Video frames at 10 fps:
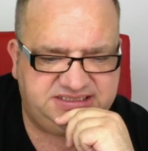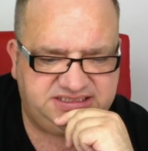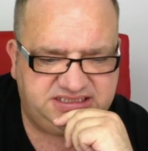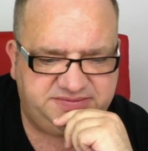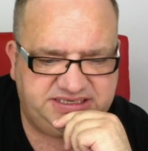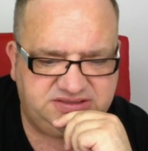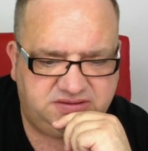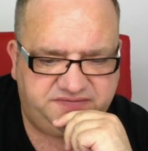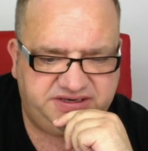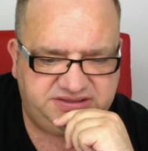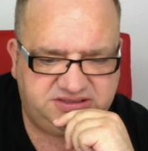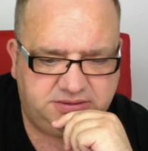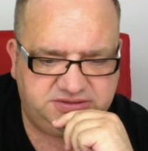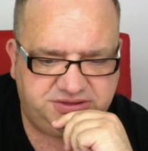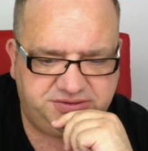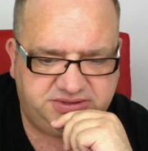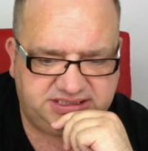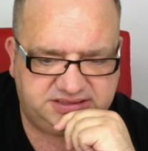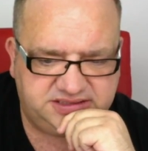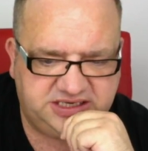He said it means nothing in terms of the
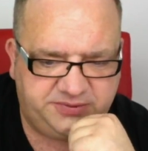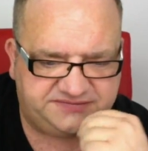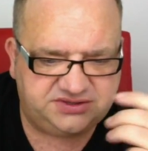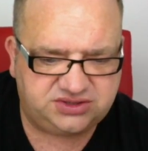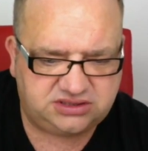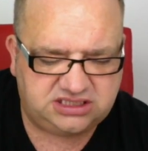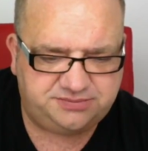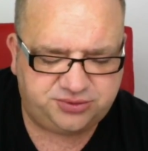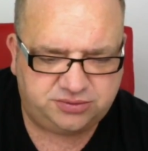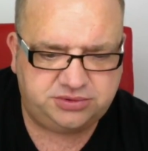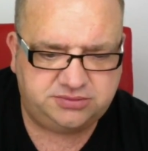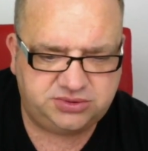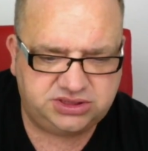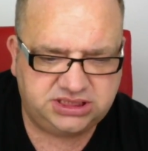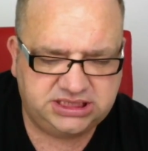Newcastle game. We have to sort our problems,